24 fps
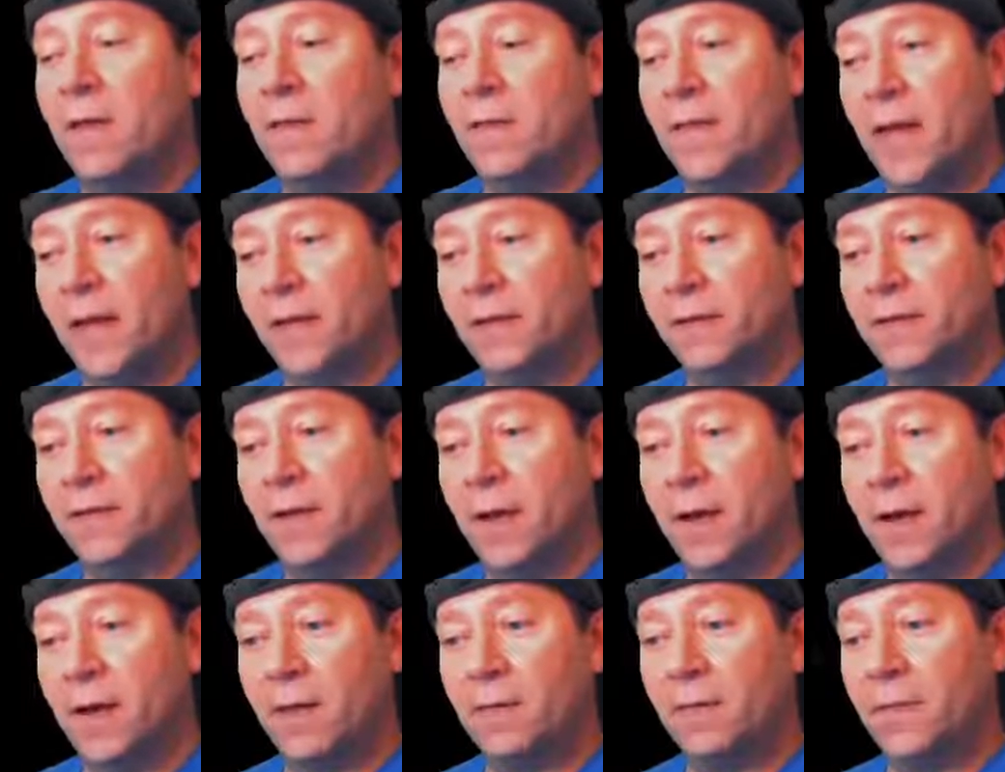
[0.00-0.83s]
that
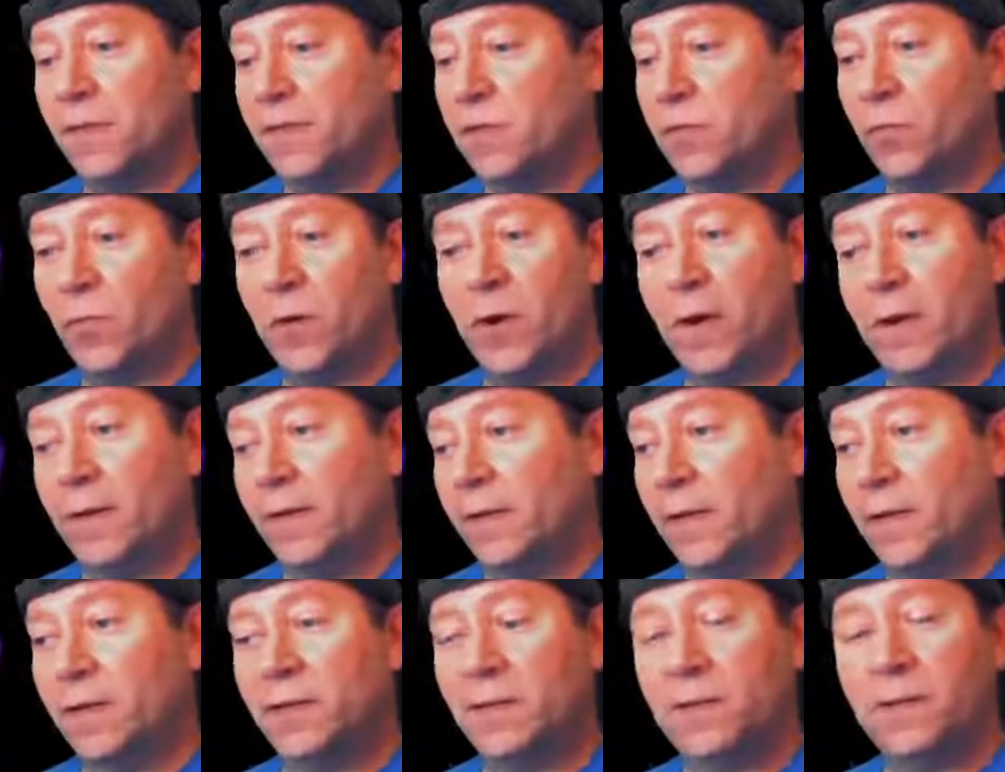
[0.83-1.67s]
this one,
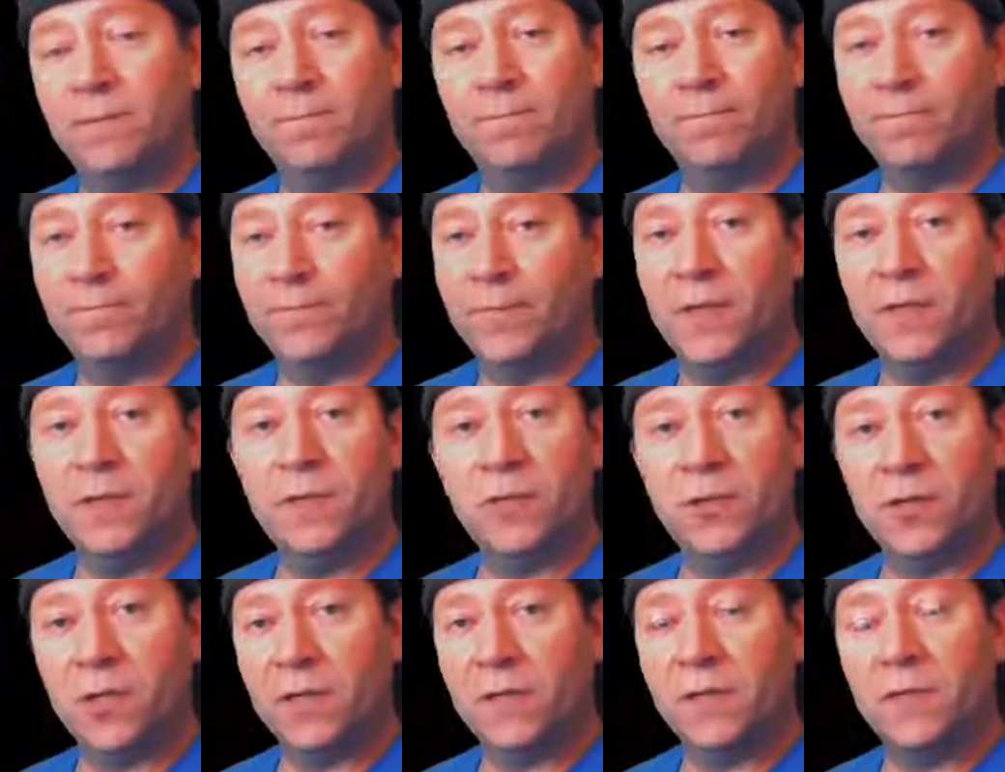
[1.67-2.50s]
it's
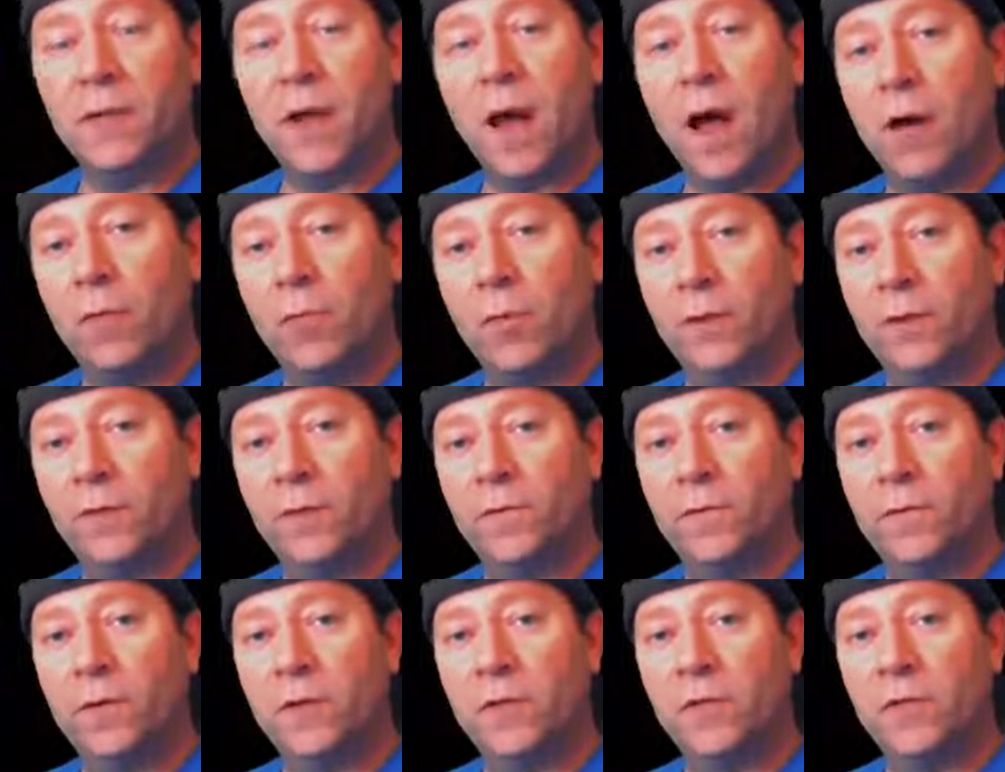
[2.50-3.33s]
just not what the
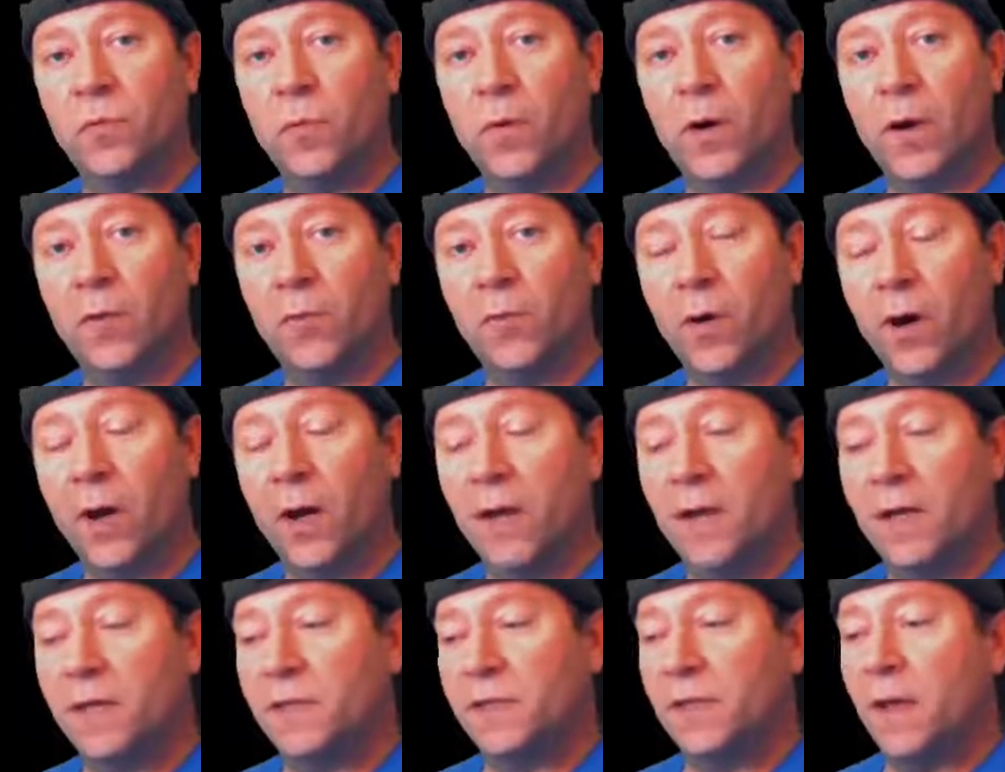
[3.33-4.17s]
first one
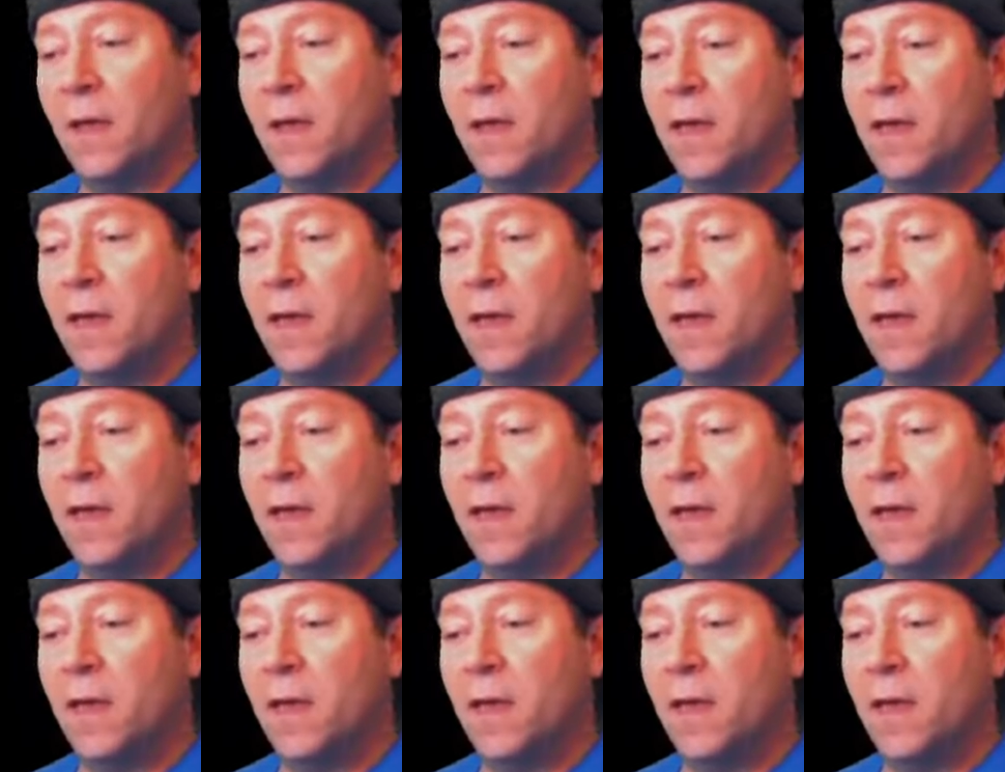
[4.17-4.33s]
was.